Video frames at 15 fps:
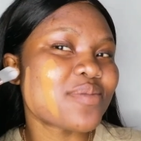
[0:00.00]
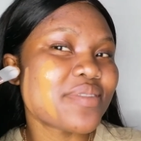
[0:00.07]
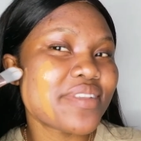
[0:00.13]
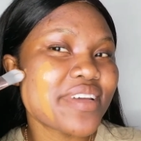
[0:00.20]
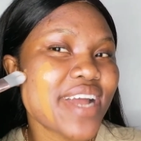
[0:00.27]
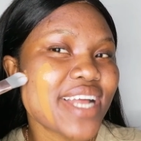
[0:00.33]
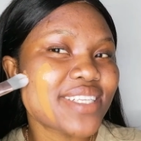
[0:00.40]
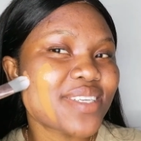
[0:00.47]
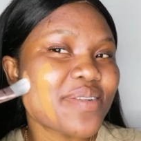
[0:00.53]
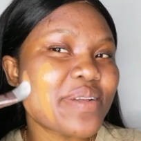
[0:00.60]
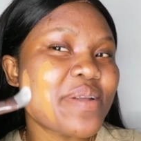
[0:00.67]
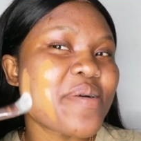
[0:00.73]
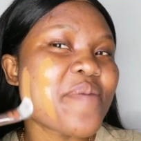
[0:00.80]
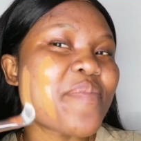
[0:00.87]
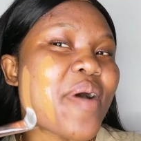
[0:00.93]
One thing I don't
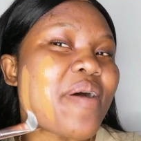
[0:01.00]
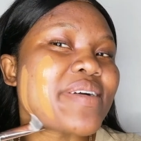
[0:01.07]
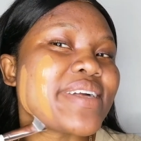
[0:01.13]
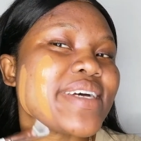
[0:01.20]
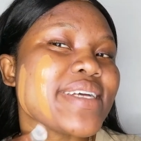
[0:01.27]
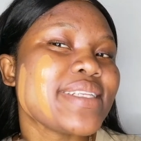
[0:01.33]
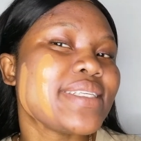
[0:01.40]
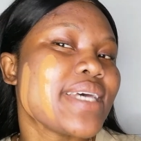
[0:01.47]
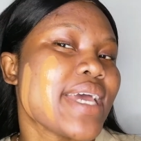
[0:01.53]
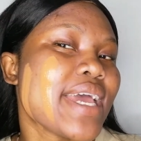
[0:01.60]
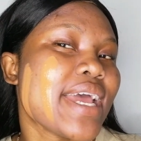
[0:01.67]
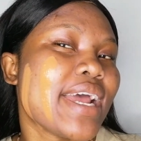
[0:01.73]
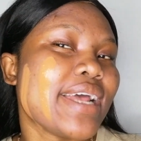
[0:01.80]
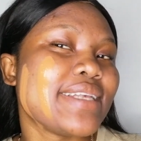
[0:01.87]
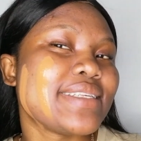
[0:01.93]
know about it
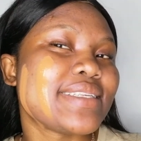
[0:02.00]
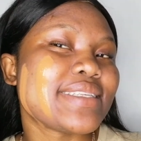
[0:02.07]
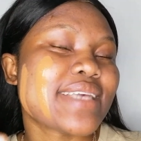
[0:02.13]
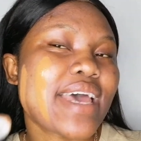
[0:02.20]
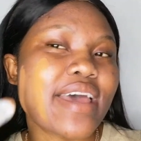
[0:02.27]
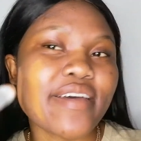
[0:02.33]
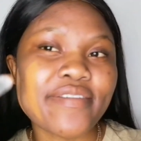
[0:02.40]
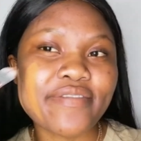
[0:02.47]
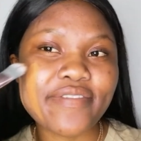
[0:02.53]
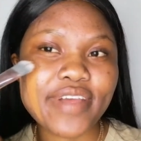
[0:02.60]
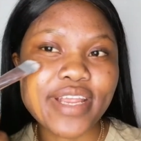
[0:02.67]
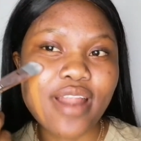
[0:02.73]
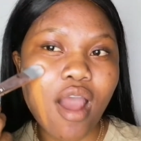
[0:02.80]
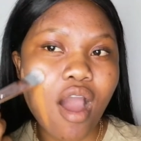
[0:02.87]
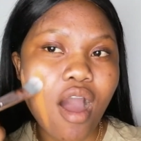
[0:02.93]
is if
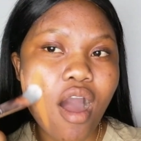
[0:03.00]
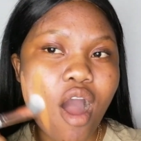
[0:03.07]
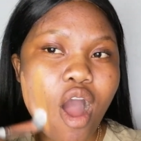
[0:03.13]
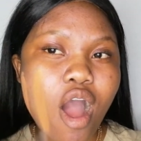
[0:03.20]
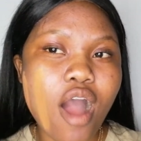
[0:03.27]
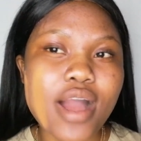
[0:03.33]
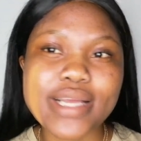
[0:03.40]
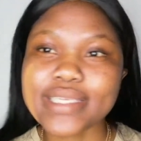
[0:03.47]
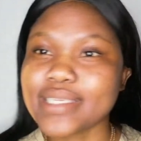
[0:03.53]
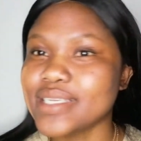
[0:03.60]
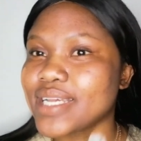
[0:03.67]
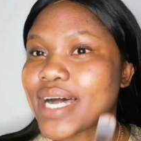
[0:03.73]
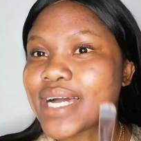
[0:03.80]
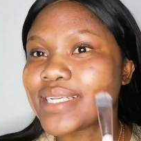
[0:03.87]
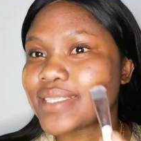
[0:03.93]
it
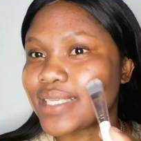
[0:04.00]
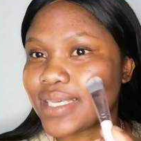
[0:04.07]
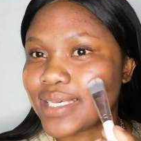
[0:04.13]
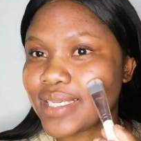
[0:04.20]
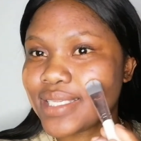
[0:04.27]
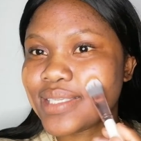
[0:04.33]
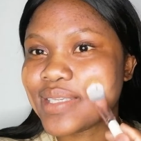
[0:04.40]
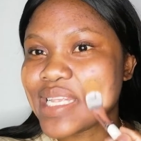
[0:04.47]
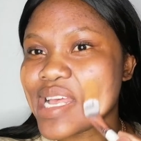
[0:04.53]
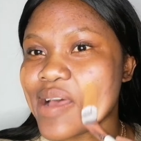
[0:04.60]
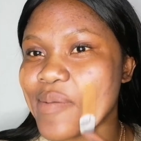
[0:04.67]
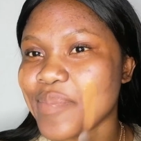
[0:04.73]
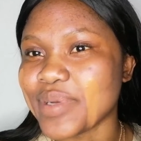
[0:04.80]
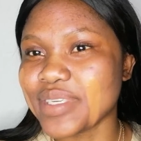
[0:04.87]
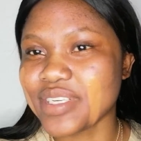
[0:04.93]
oxidizes,
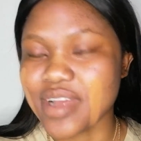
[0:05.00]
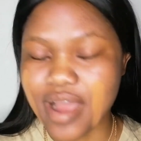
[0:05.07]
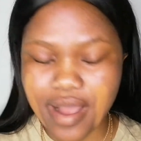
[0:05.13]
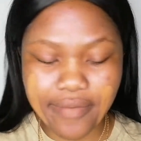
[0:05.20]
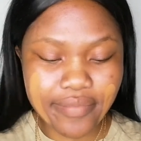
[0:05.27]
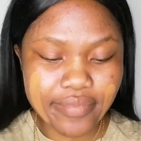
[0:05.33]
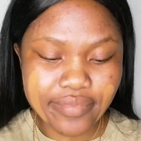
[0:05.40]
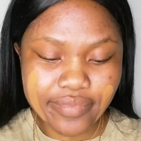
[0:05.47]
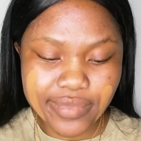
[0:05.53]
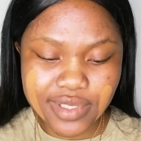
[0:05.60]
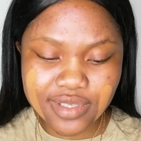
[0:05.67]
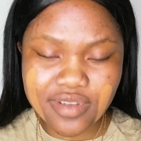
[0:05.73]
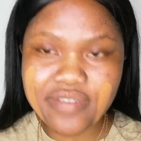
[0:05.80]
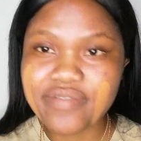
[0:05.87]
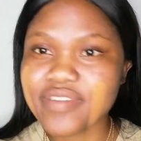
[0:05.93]
but yeah,
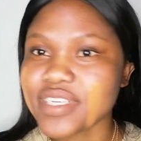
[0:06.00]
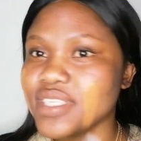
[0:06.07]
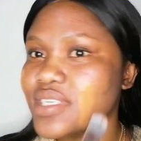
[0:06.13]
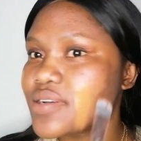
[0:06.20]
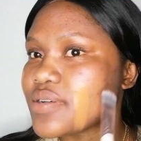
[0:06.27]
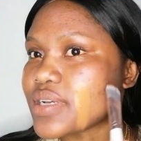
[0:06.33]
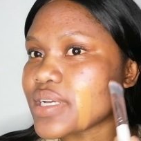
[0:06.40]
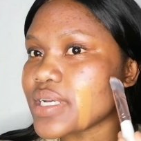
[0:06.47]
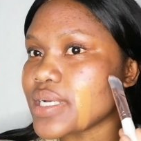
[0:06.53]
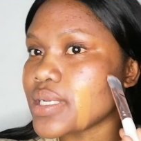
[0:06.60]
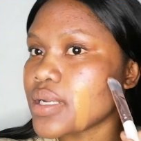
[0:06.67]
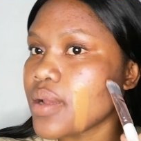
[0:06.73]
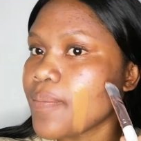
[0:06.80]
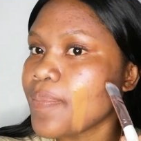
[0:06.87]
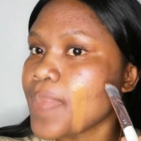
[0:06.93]
so far so good.
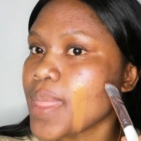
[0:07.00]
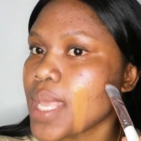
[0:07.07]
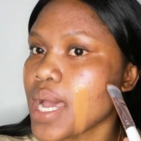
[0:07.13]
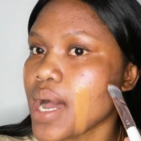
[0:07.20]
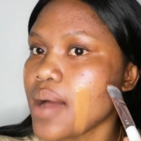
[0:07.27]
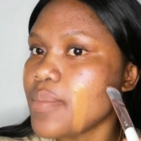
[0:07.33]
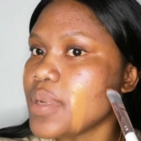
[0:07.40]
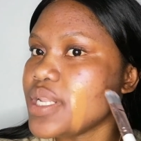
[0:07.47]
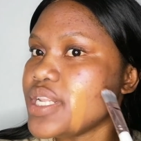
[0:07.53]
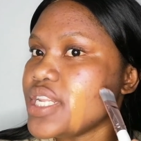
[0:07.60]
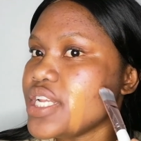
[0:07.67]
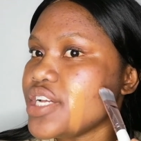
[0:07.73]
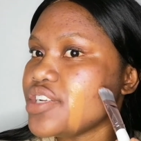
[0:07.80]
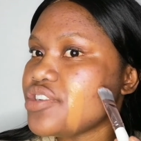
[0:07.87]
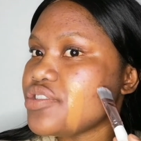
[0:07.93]
I'm
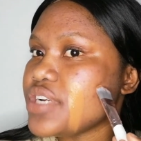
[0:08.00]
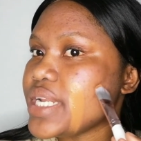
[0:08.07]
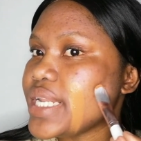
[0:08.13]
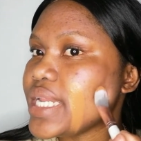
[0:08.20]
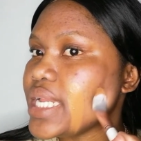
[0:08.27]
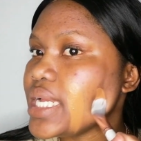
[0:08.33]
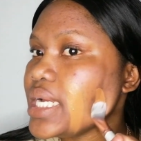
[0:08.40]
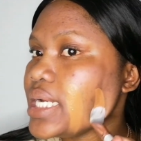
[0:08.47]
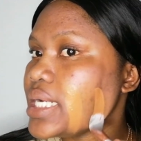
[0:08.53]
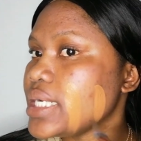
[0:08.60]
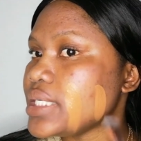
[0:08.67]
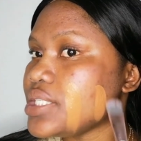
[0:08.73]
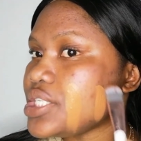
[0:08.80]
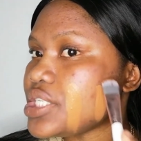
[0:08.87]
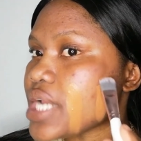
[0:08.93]
literally
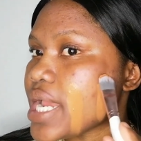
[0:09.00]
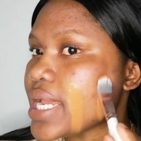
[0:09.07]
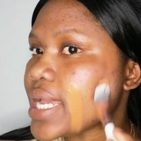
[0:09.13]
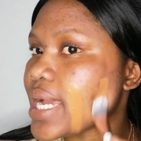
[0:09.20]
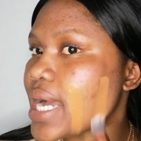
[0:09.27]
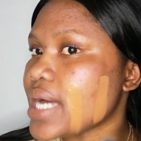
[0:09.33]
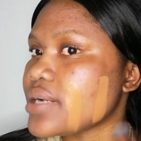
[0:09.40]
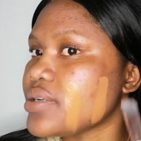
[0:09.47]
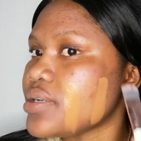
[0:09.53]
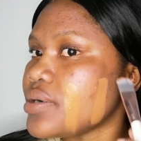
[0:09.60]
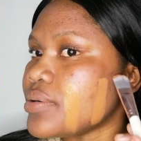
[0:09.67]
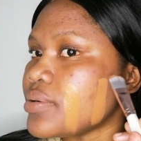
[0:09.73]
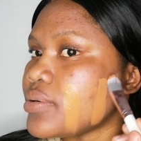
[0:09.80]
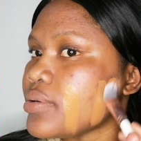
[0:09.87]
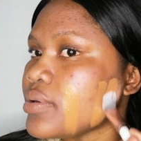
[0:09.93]
shaking. I don't know
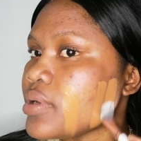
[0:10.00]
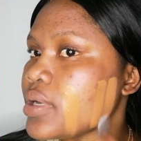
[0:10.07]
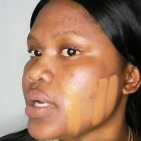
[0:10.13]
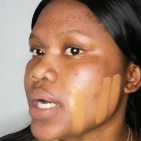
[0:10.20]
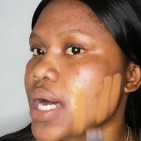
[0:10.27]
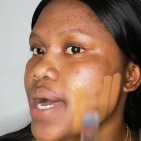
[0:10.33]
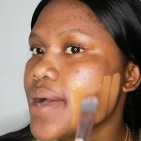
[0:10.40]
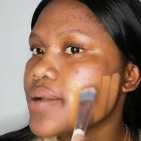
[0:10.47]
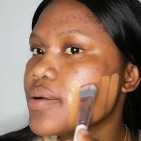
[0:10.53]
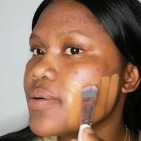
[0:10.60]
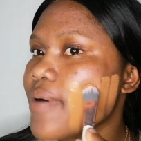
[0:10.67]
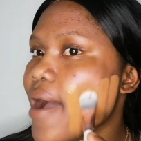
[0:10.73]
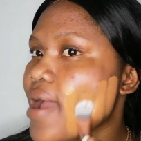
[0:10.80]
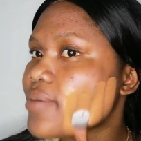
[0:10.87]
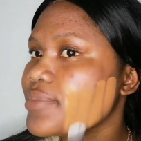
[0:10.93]

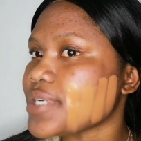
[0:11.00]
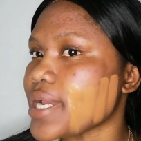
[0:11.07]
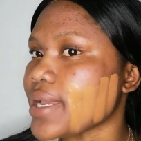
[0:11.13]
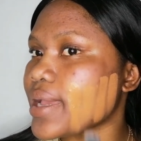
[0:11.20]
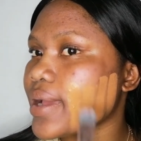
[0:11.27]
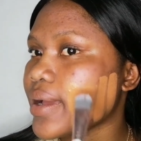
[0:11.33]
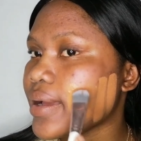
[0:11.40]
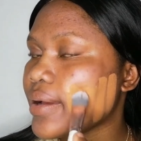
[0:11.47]
why I'm shaking.